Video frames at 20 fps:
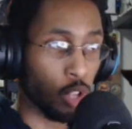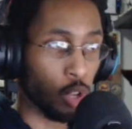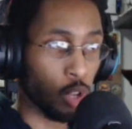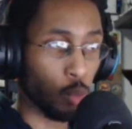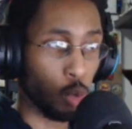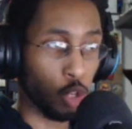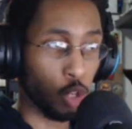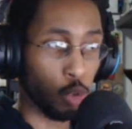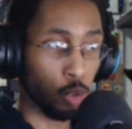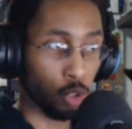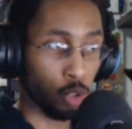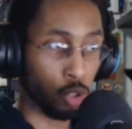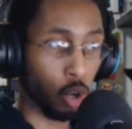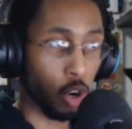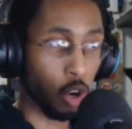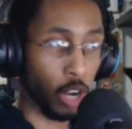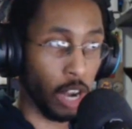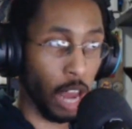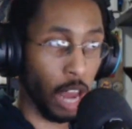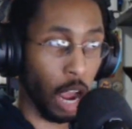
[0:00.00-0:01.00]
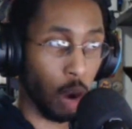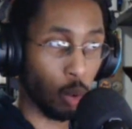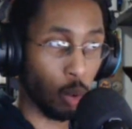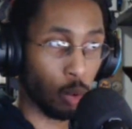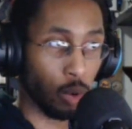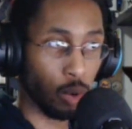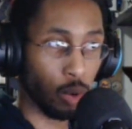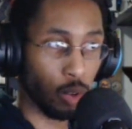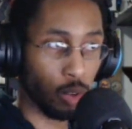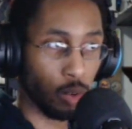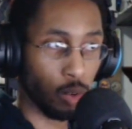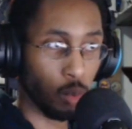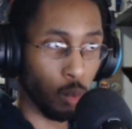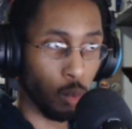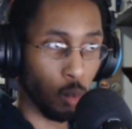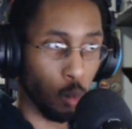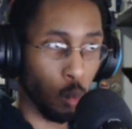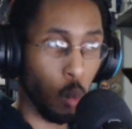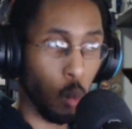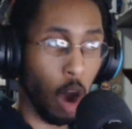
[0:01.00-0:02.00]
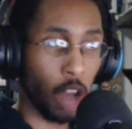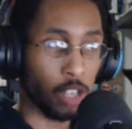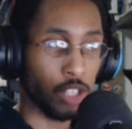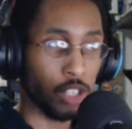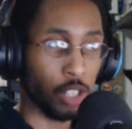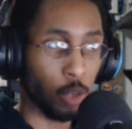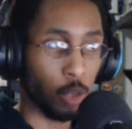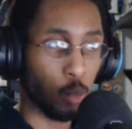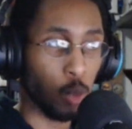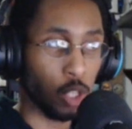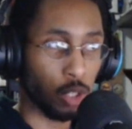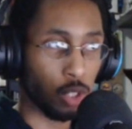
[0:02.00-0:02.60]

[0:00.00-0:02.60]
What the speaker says: you started out watching and what